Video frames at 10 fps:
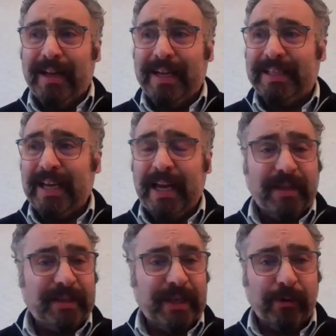like I
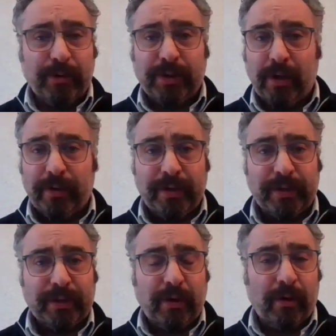say, zero
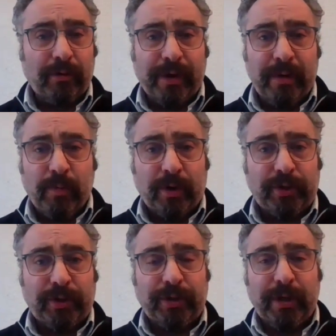tolerance on
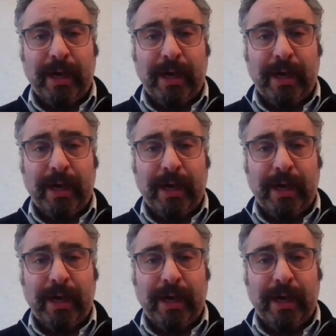greenwash.